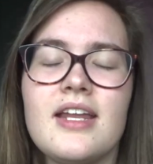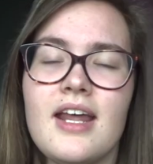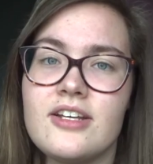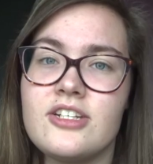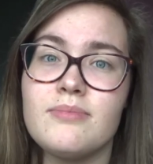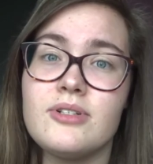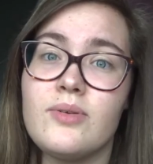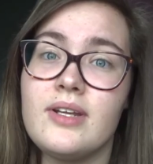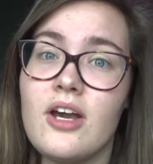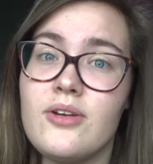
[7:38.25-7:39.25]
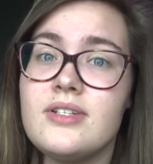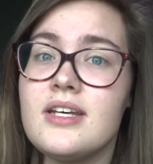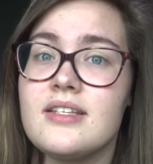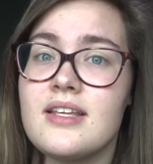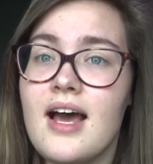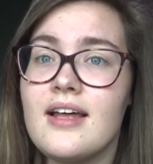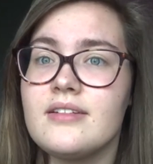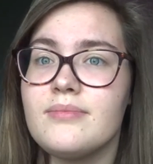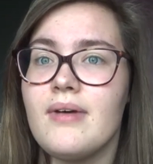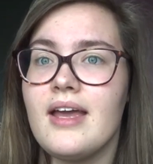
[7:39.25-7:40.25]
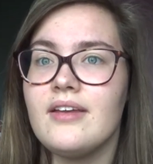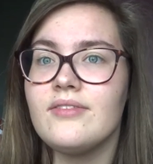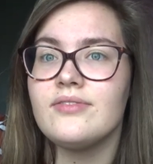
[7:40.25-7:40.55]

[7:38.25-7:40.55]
connection between Otis and Maeve.